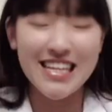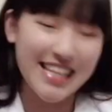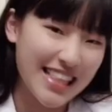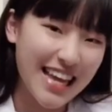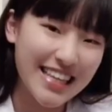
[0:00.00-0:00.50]

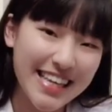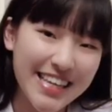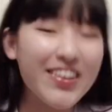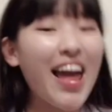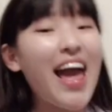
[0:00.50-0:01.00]
Thank you,
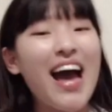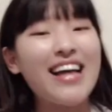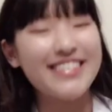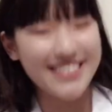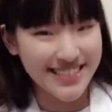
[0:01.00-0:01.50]
and
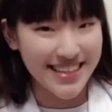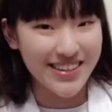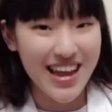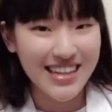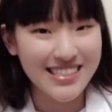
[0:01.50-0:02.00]
see you
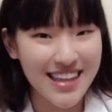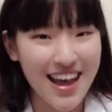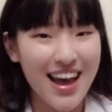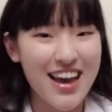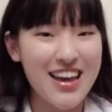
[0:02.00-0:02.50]
next
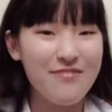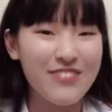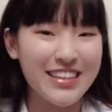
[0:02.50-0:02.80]
time.